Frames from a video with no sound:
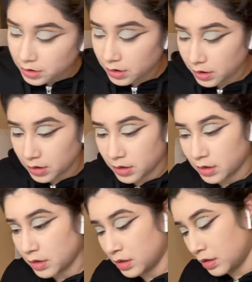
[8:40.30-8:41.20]

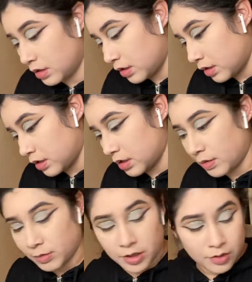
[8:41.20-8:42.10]
Faced
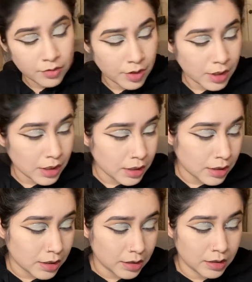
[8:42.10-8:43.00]

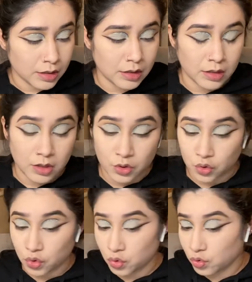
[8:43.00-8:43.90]
palette. And this
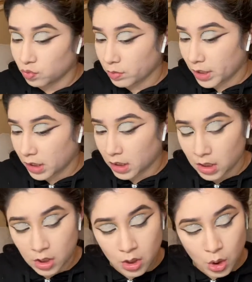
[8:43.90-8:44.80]
one has like the
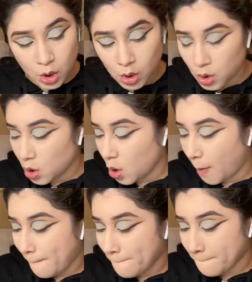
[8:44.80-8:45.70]
highlighter, the
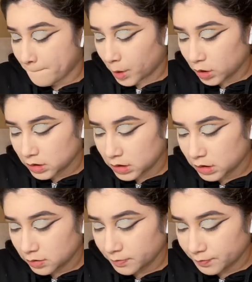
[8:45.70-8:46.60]
bronzer,
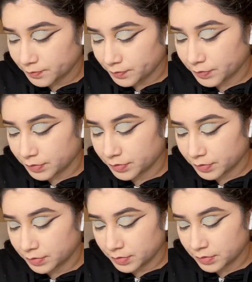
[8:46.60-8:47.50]

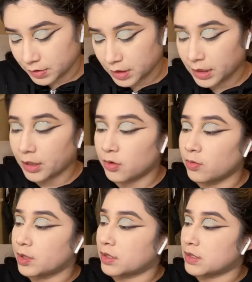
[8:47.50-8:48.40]
and a
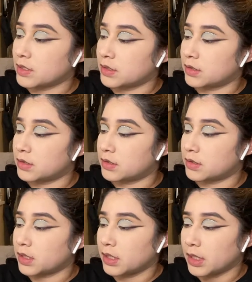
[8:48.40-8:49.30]
couple of the
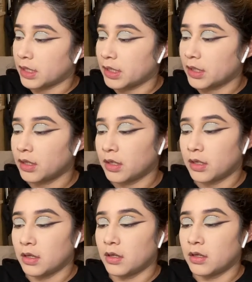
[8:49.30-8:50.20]
blushes, two
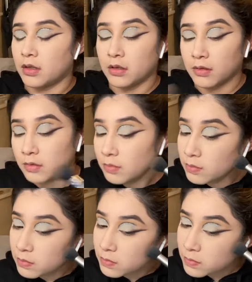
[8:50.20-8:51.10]
blushes. So
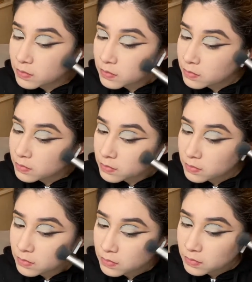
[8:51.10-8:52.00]
right here, we're gonna go
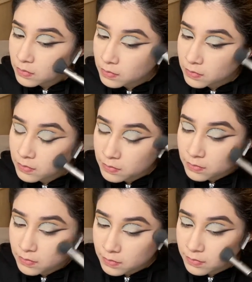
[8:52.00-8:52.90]
ahead and use
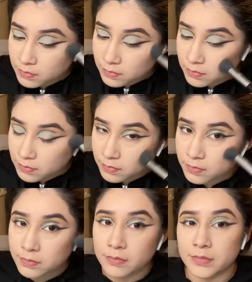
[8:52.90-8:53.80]
the Sunny
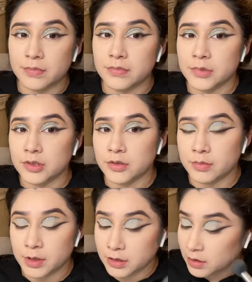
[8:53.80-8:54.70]
Honey
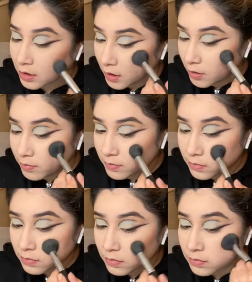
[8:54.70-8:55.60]
as a
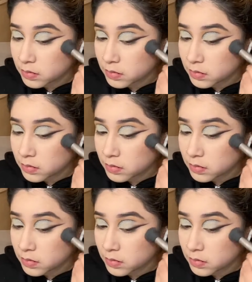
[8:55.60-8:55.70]
bronzer.